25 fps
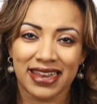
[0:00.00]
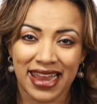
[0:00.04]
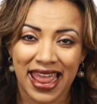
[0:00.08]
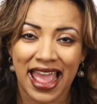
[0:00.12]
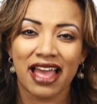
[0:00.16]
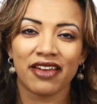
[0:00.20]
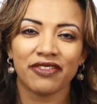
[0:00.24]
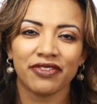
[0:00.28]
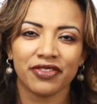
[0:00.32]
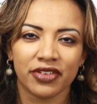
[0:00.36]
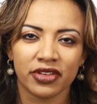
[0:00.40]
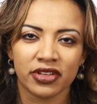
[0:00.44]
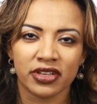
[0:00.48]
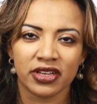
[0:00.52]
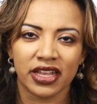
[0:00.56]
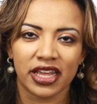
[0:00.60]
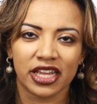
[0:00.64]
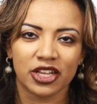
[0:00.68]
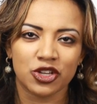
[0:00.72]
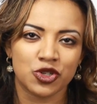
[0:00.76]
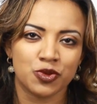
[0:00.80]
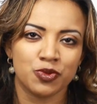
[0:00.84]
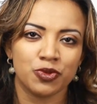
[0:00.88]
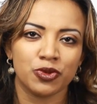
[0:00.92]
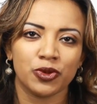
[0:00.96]
that have
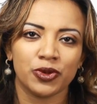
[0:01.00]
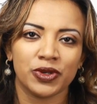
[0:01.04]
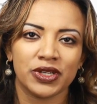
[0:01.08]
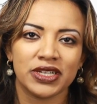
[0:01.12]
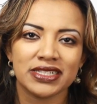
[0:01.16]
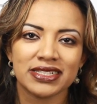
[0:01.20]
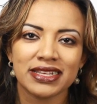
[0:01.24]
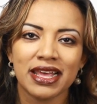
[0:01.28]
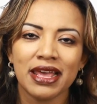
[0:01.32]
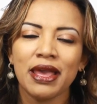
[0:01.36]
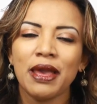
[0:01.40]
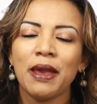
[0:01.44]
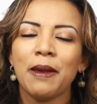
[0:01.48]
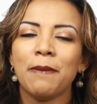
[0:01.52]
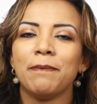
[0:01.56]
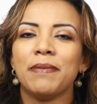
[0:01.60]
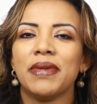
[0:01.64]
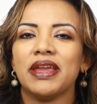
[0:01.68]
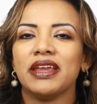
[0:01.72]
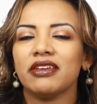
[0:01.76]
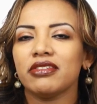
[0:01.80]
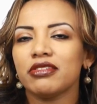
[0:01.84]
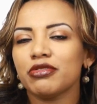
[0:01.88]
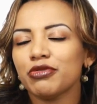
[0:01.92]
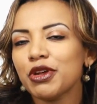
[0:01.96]
engaged employees
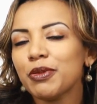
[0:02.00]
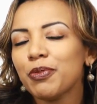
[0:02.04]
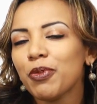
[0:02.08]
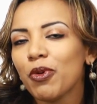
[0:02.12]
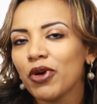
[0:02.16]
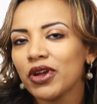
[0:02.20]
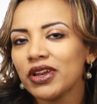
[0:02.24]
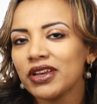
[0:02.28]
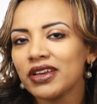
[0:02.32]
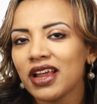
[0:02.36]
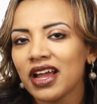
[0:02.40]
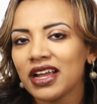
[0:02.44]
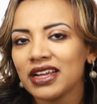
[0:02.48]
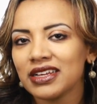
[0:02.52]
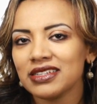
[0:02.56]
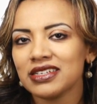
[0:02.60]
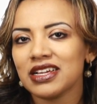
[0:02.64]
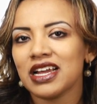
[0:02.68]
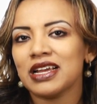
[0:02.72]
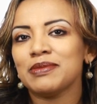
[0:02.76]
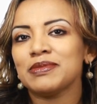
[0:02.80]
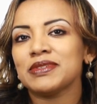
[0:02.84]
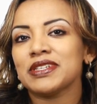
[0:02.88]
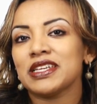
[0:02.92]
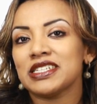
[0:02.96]
make 3.9
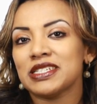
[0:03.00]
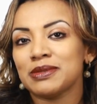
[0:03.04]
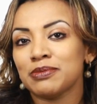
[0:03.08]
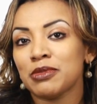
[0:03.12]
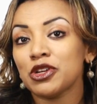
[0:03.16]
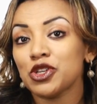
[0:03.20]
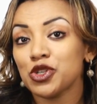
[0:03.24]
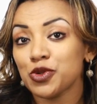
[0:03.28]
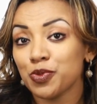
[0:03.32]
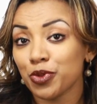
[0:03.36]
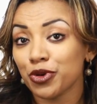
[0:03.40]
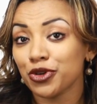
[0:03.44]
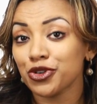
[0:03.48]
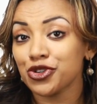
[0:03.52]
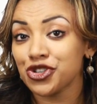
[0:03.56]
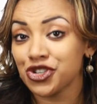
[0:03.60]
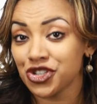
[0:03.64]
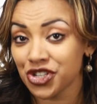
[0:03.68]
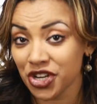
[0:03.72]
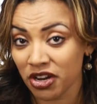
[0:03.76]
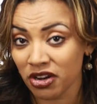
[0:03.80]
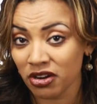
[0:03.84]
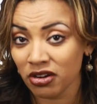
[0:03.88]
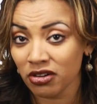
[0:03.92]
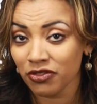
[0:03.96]
times as much per
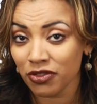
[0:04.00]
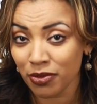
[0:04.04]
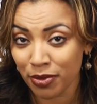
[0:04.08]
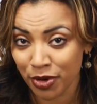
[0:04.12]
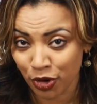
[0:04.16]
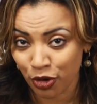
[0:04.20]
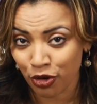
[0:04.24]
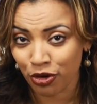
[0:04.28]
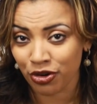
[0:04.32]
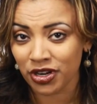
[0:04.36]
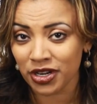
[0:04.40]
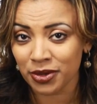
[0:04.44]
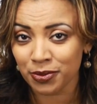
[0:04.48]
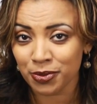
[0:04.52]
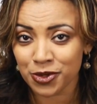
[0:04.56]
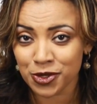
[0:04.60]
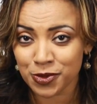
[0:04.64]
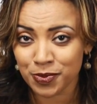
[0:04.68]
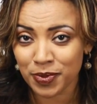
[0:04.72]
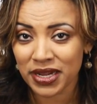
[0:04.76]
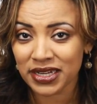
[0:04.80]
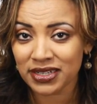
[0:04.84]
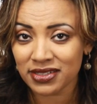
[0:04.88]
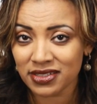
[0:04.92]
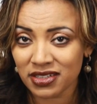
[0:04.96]
share from an earning
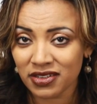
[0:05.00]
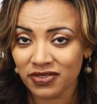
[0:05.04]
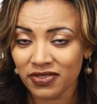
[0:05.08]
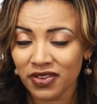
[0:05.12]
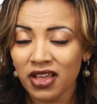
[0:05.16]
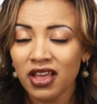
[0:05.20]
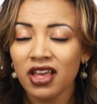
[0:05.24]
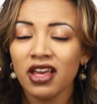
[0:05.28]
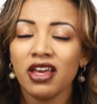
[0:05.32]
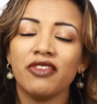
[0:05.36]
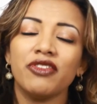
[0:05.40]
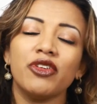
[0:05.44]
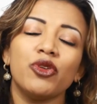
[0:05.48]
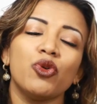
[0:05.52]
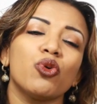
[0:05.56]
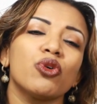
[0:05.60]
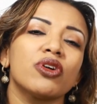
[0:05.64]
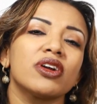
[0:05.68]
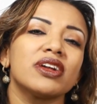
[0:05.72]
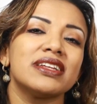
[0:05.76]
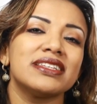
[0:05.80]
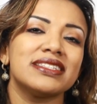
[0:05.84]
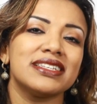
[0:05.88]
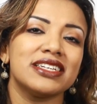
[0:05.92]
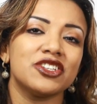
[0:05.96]
perspective than
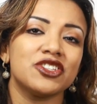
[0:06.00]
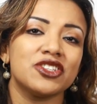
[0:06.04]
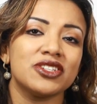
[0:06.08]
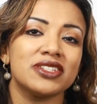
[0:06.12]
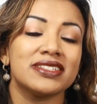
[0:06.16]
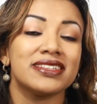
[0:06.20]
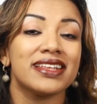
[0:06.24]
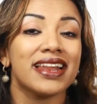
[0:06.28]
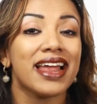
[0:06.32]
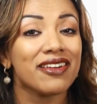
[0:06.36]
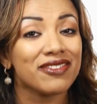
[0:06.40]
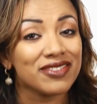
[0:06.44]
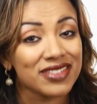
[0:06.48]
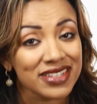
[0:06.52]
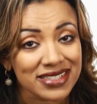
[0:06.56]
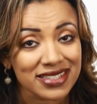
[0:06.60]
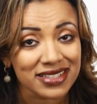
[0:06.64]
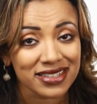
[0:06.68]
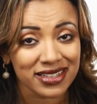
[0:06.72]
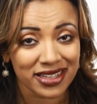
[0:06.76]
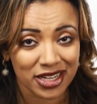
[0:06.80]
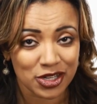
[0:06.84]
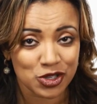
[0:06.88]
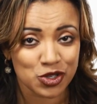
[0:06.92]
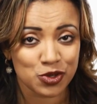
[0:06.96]
organizations that have
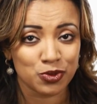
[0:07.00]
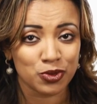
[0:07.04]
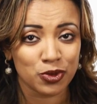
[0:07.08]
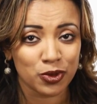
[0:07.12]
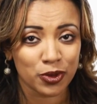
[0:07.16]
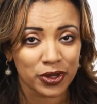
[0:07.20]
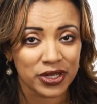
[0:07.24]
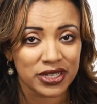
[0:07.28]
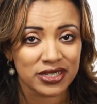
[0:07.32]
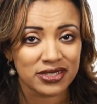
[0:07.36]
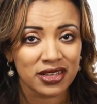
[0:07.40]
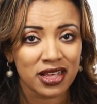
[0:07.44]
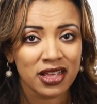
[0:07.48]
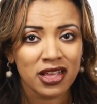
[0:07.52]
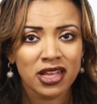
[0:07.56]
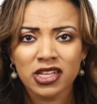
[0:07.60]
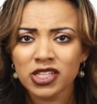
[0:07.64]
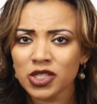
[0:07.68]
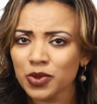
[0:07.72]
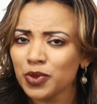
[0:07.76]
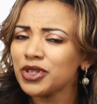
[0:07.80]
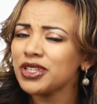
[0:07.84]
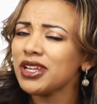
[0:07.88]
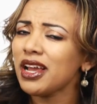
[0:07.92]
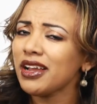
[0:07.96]
disengaged employees.
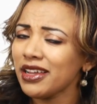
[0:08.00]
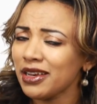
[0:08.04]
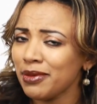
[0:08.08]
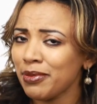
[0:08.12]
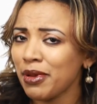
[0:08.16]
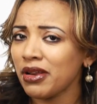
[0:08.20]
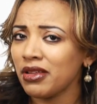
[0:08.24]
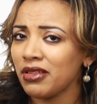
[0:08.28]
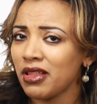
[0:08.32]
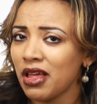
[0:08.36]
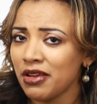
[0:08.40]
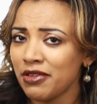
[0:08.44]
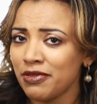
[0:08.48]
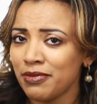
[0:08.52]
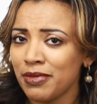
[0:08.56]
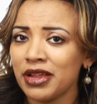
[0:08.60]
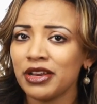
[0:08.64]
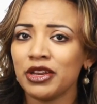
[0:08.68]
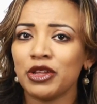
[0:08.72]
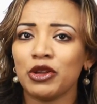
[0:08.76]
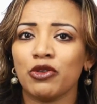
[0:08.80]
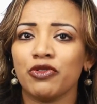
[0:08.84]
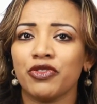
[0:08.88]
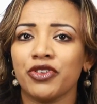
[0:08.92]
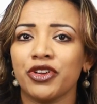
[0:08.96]
So we're talking about a lot of
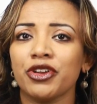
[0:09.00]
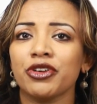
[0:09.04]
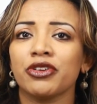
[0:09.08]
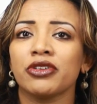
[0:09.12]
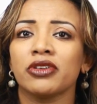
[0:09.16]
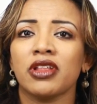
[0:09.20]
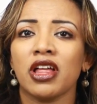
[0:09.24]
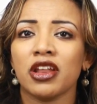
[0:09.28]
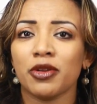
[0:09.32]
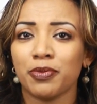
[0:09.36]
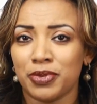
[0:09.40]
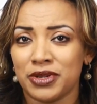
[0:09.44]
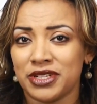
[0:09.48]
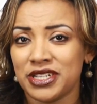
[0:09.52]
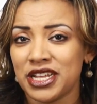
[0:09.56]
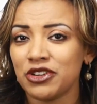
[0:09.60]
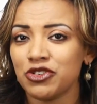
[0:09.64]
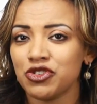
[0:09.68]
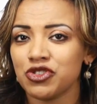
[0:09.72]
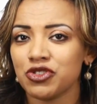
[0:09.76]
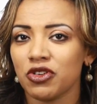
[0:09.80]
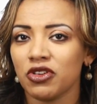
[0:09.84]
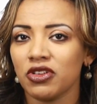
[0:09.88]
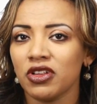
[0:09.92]
money over here and a lot of potential.